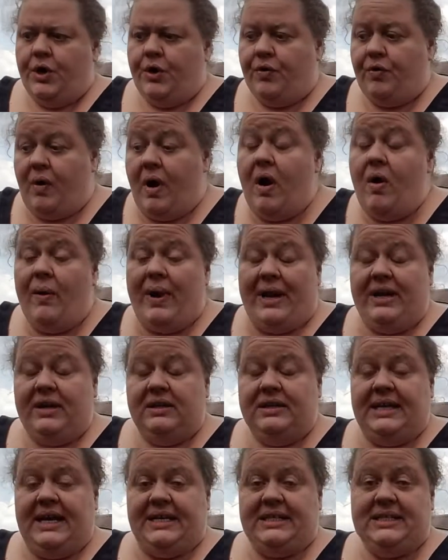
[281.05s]
grow in or
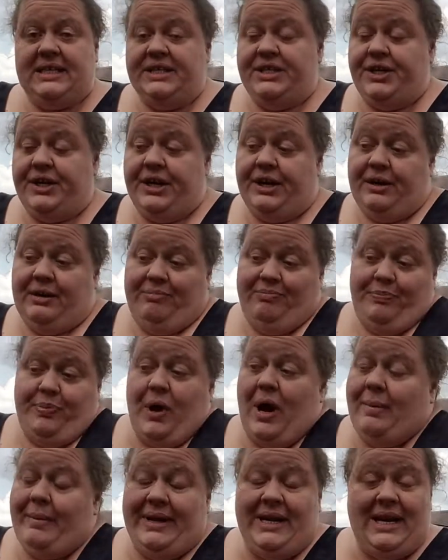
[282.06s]
things, because you're
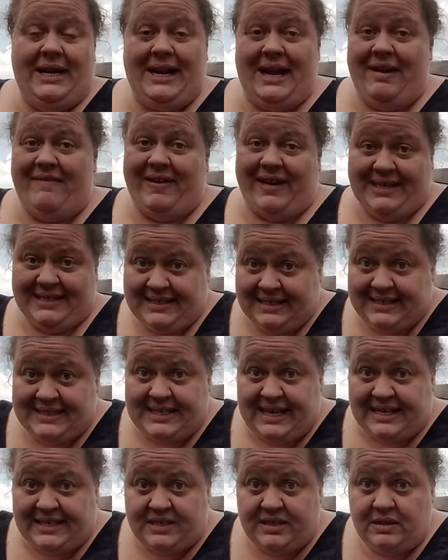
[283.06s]
probably not going to have any
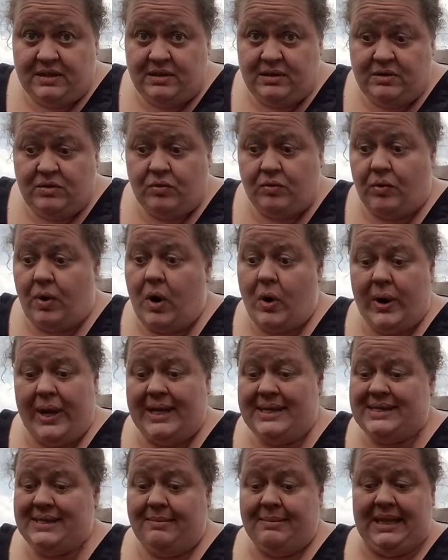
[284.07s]
success growing
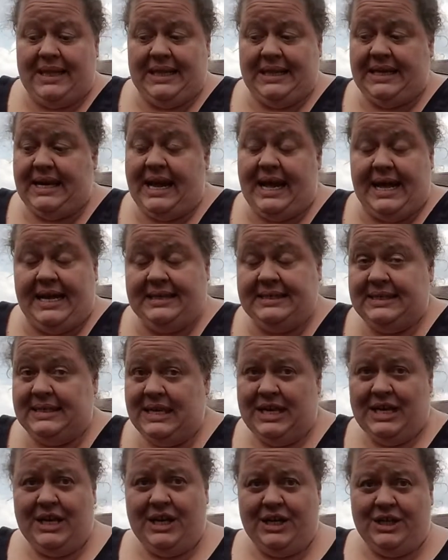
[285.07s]
in something that has
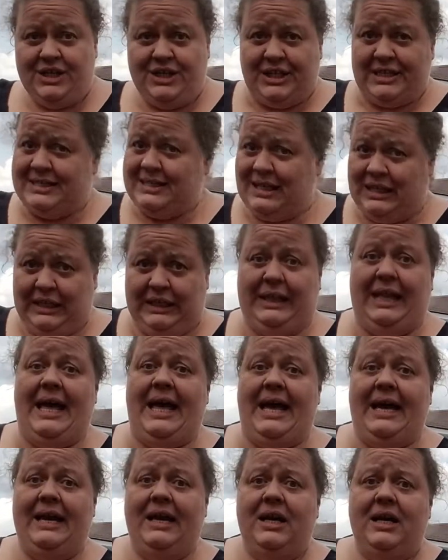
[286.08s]
just
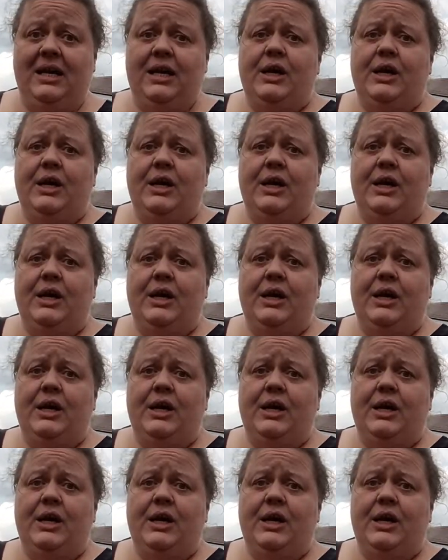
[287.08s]
clay.